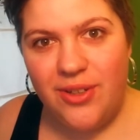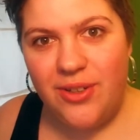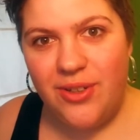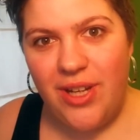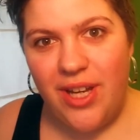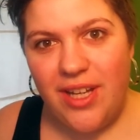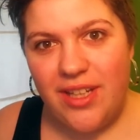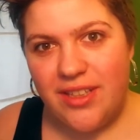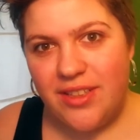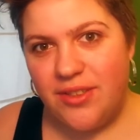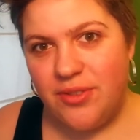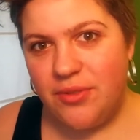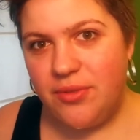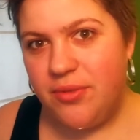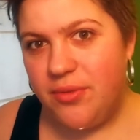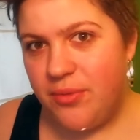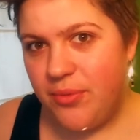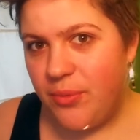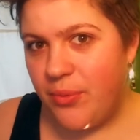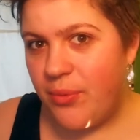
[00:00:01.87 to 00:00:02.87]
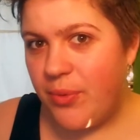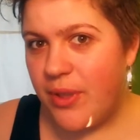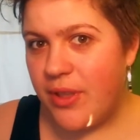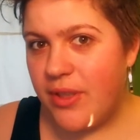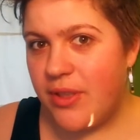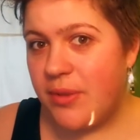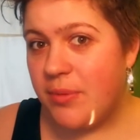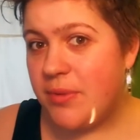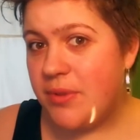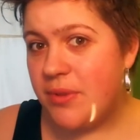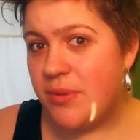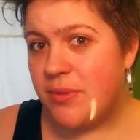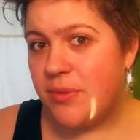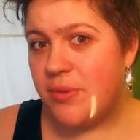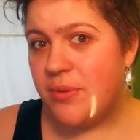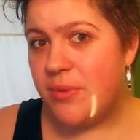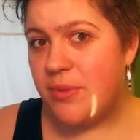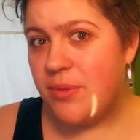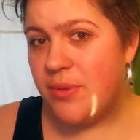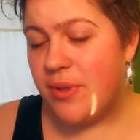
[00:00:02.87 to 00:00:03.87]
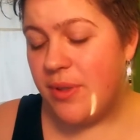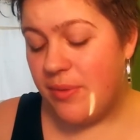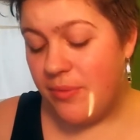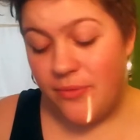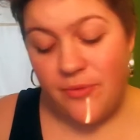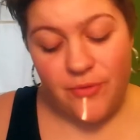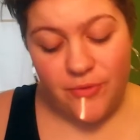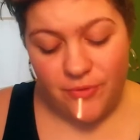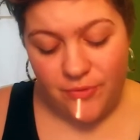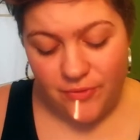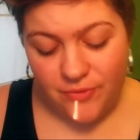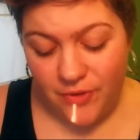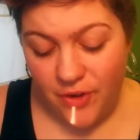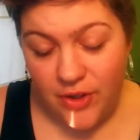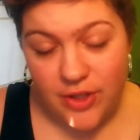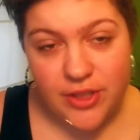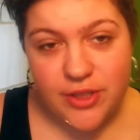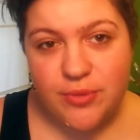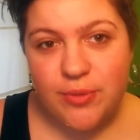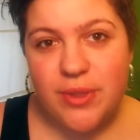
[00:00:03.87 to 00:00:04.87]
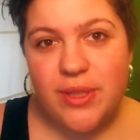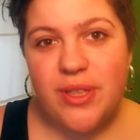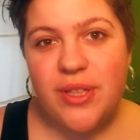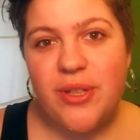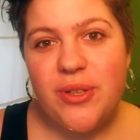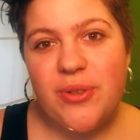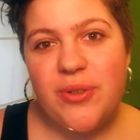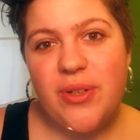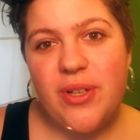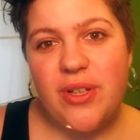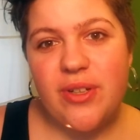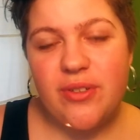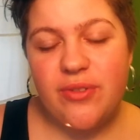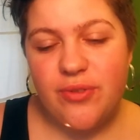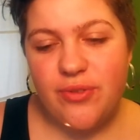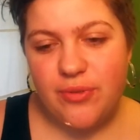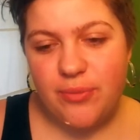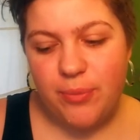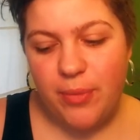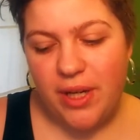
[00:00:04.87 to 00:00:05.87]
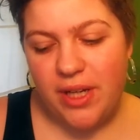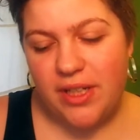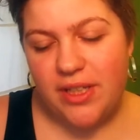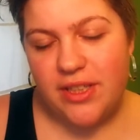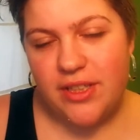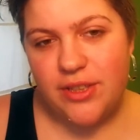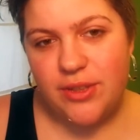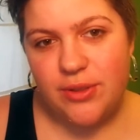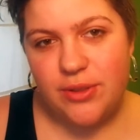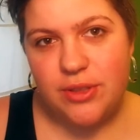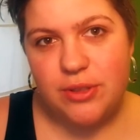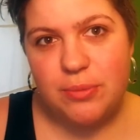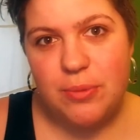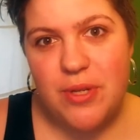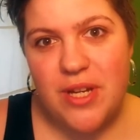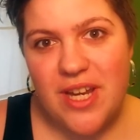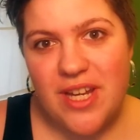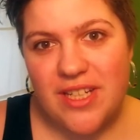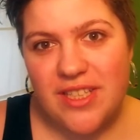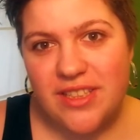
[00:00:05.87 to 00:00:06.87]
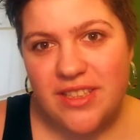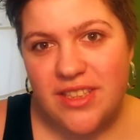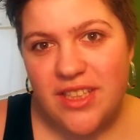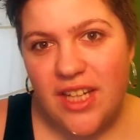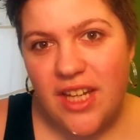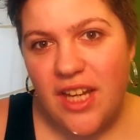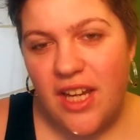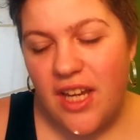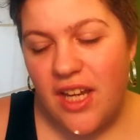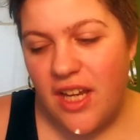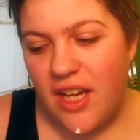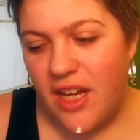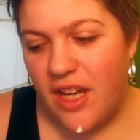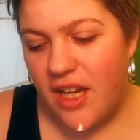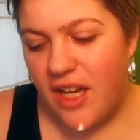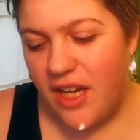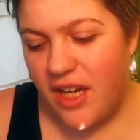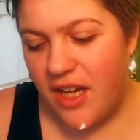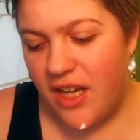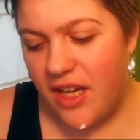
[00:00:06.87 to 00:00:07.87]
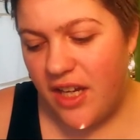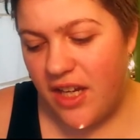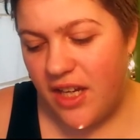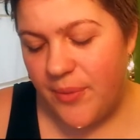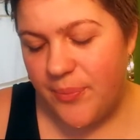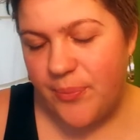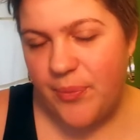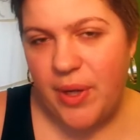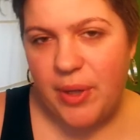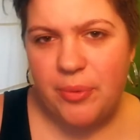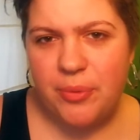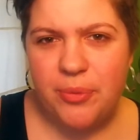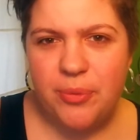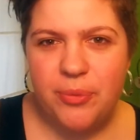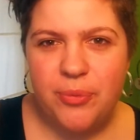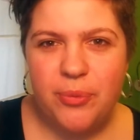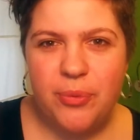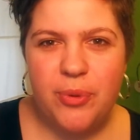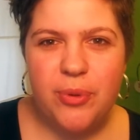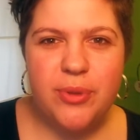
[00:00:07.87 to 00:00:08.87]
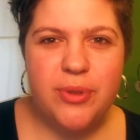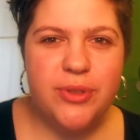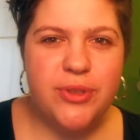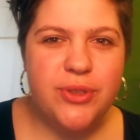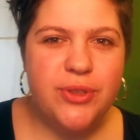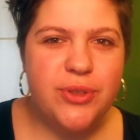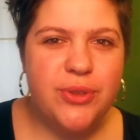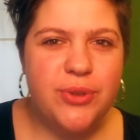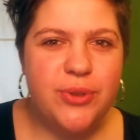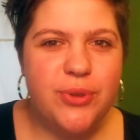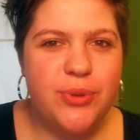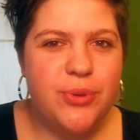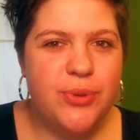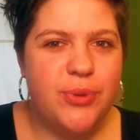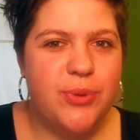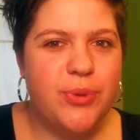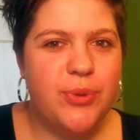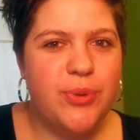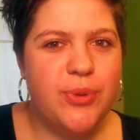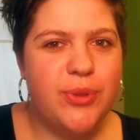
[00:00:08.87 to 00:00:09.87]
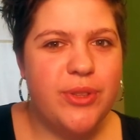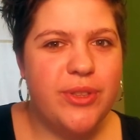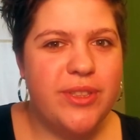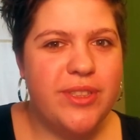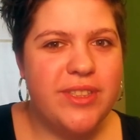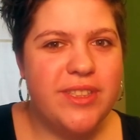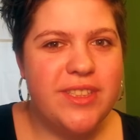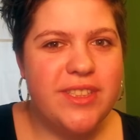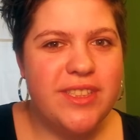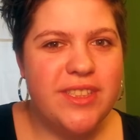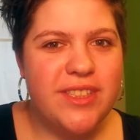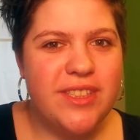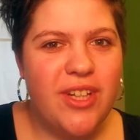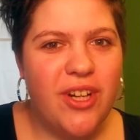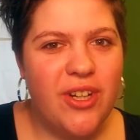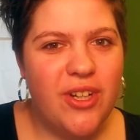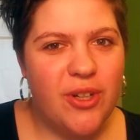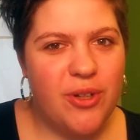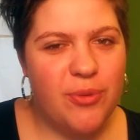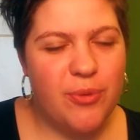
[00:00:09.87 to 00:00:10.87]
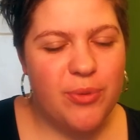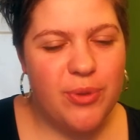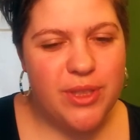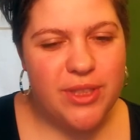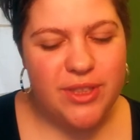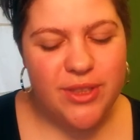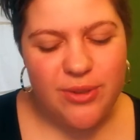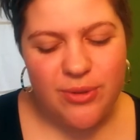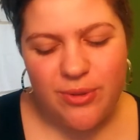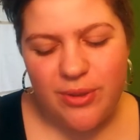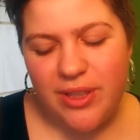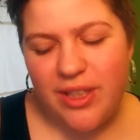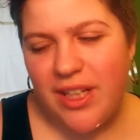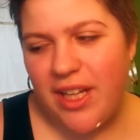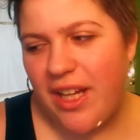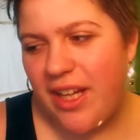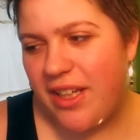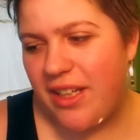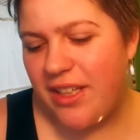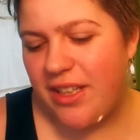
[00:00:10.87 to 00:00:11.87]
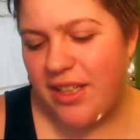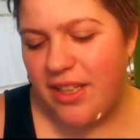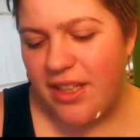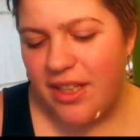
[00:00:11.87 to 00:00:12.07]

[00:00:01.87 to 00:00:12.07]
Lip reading: and welcome to the first video of my YouTube channel. I want to start out with doing like